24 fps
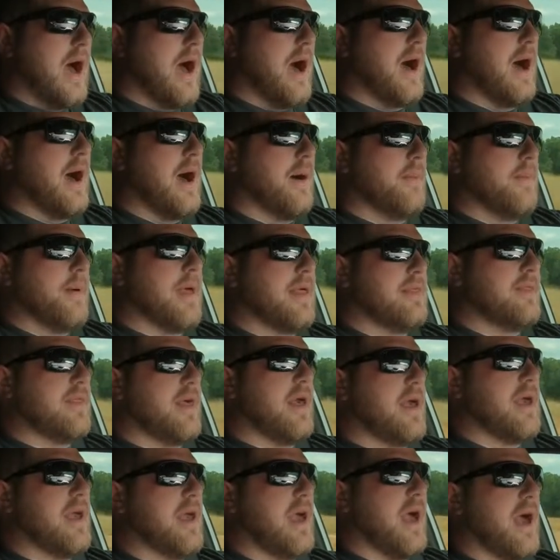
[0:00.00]
and
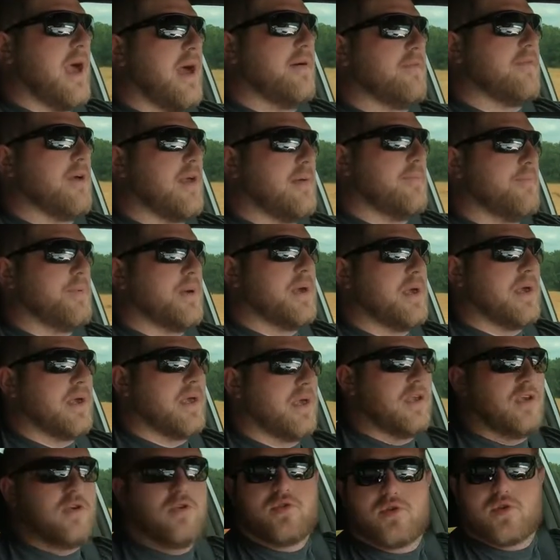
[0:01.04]
they have a
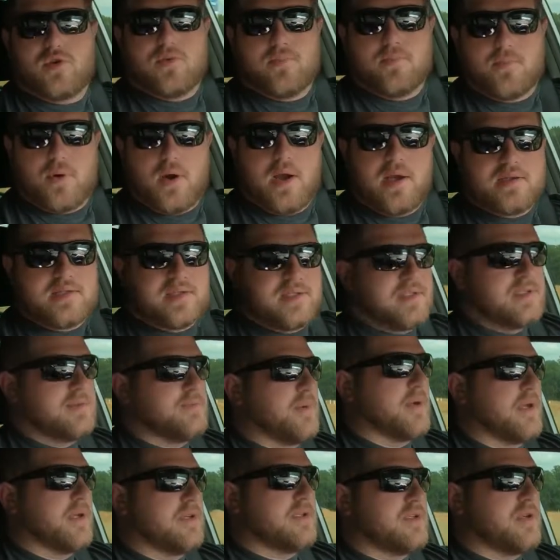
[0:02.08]
big YouTube presence,
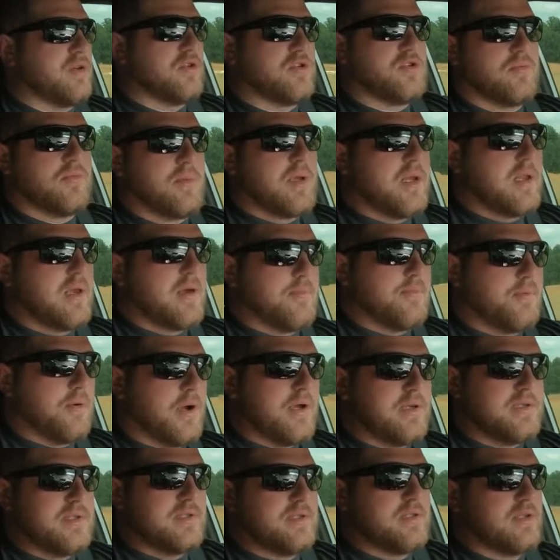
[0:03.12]
big social media
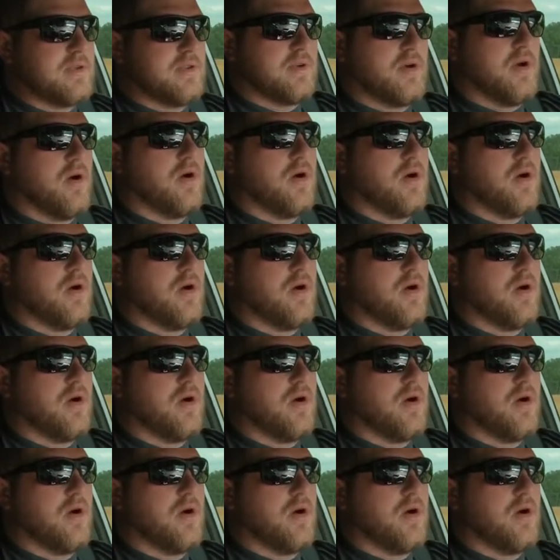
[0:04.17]
presence in the